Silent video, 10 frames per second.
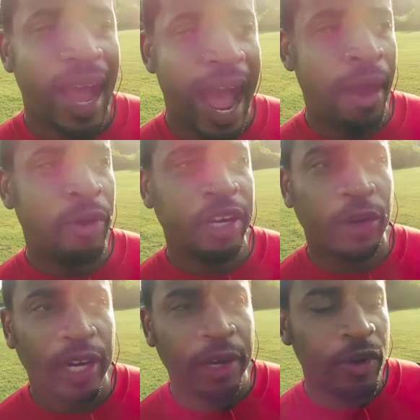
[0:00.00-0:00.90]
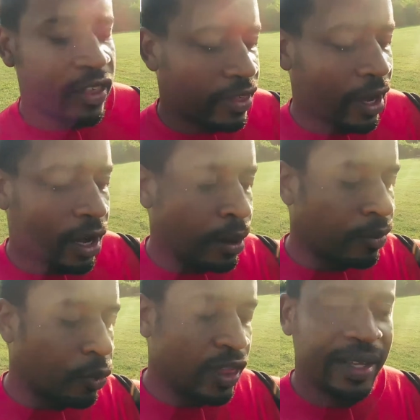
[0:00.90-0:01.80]
I would agree with
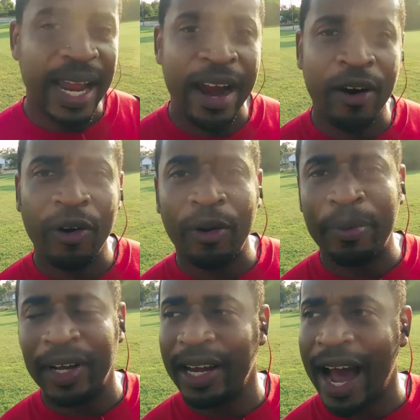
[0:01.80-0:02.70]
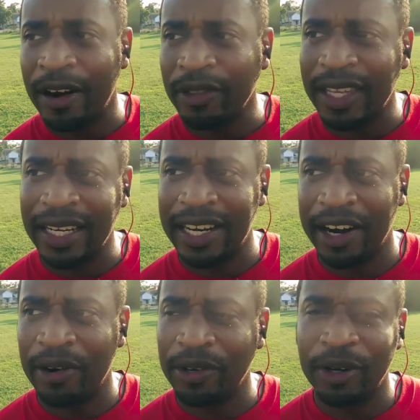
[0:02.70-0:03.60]
Daryl, but I don't think
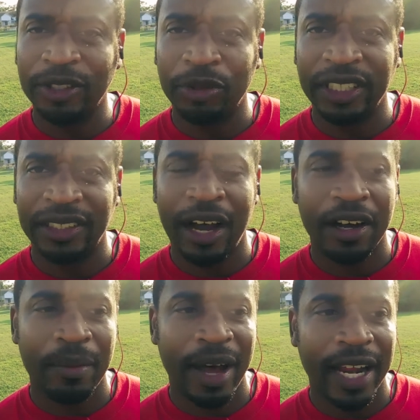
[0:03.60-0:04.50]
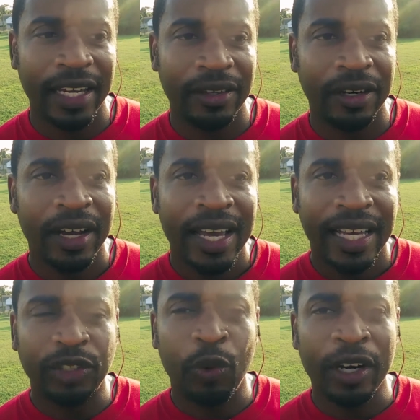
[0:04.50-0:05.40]
Daryl knows what he's talking about either.
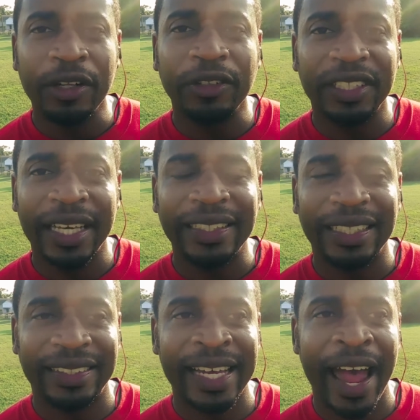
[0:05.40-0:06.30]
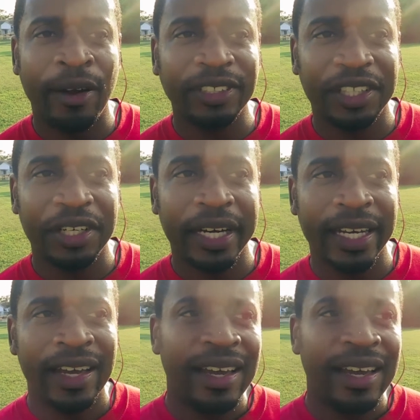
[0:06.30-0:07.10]
It's one of those things that sounds good.